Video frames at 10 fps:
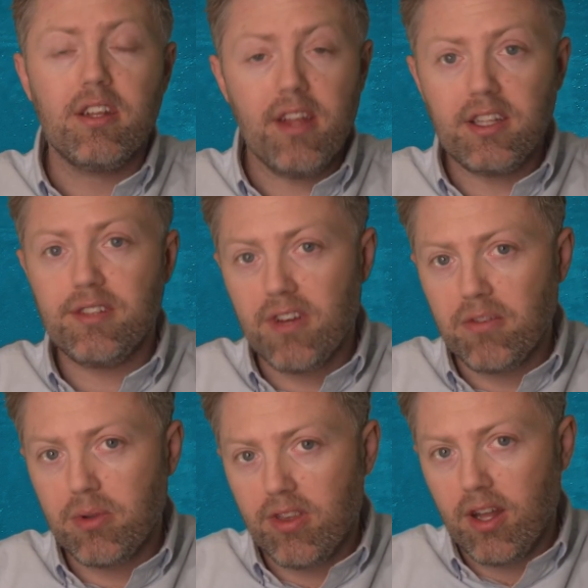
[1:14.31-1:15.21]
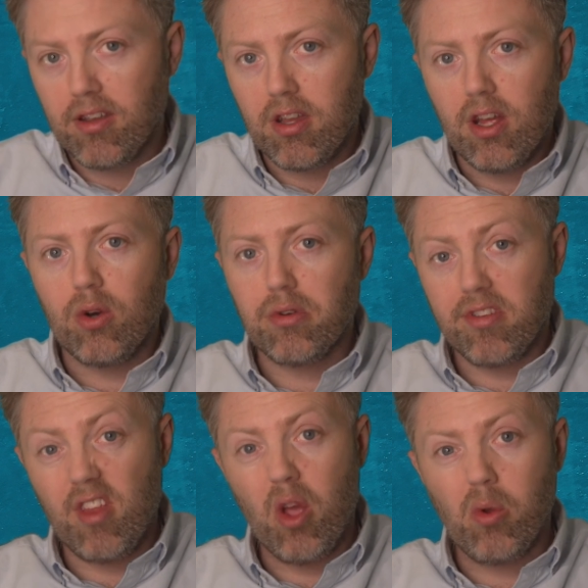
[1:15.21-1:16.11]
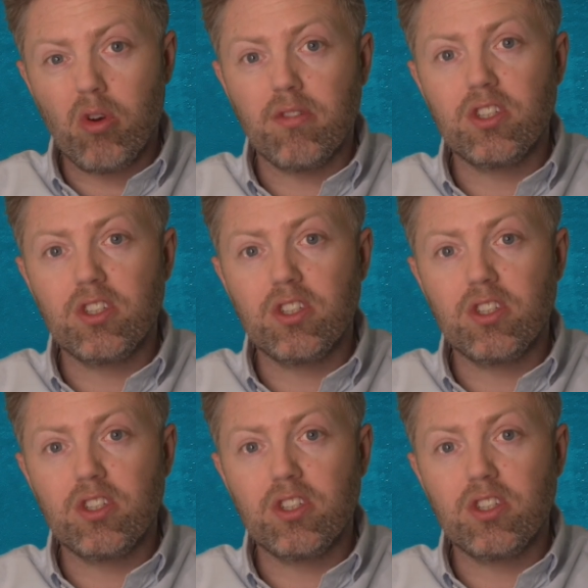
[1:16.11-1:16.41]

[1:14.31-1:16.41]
95% or so of